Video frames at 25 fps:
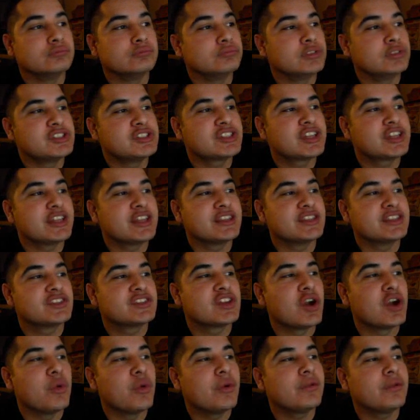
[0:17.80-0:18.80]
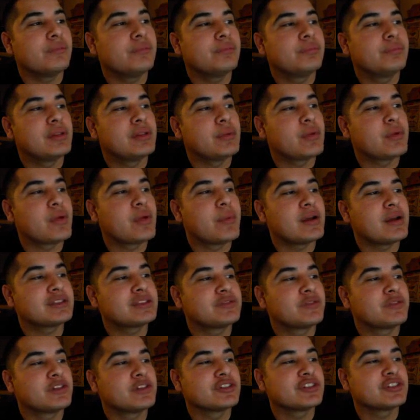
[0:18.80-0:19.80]
Let's get this going. Preliminary bouts
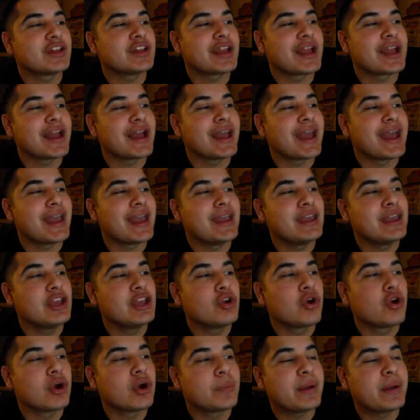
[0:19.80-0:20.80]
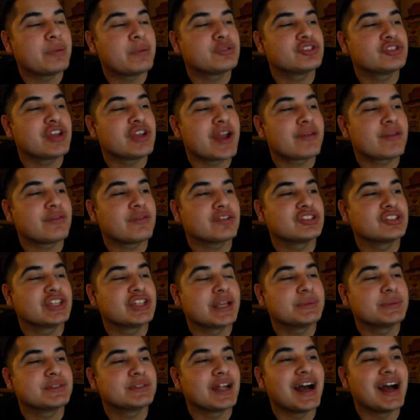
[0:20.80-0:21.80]
first. I got Igor Pokrajac versus
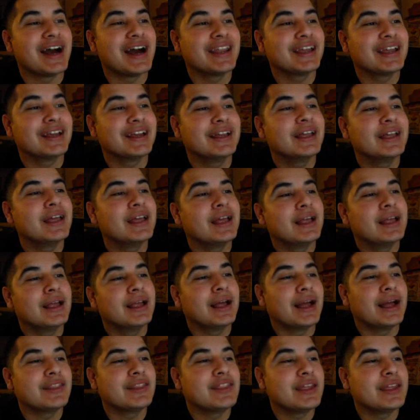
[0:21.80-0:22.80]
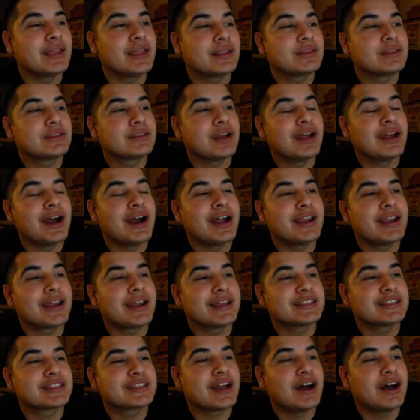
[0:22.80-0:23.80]
James Huna. I think Huna
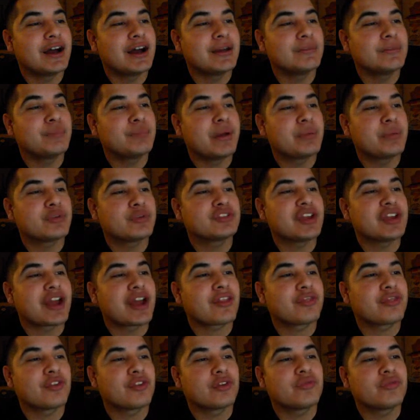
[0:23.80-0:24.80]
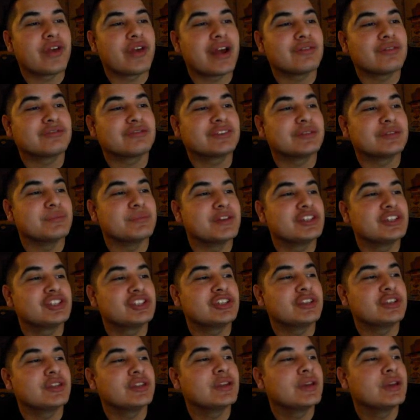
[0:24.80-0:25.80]
gets caught. Pokrajac third round
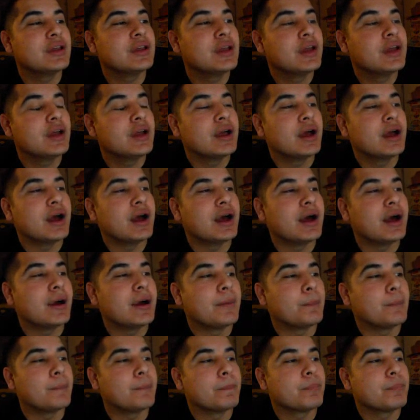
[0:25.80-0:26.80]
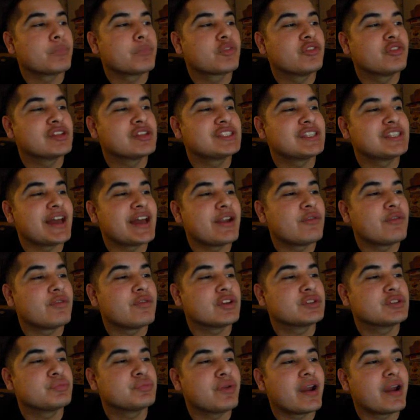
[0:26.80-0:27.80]
submission. Lytle
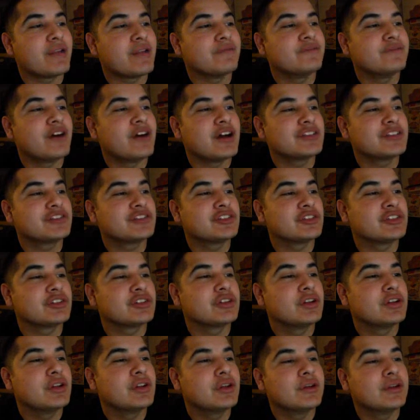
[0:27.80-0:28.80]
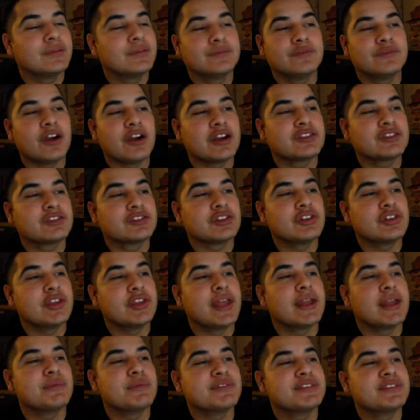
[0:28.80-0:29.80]
versus Brian Foster. Foster
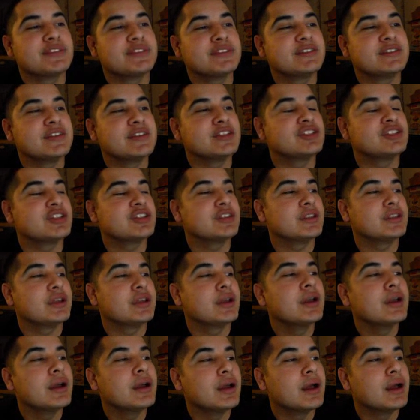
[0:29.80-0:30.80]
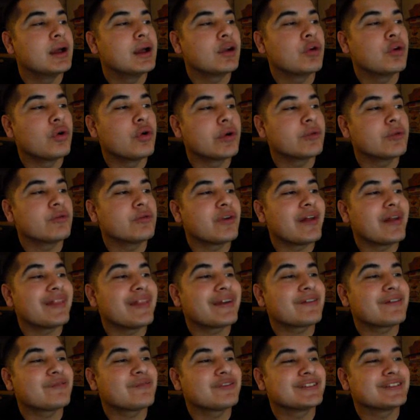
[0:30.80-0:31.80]
unanimous decision. Goran
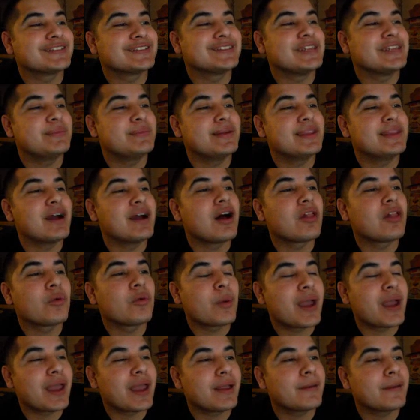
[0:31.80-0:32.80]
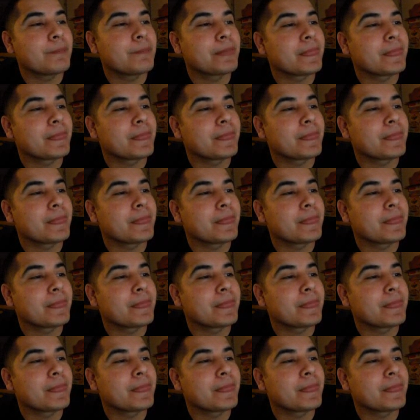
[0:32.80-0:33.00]
Reljic versus CB Dollaway.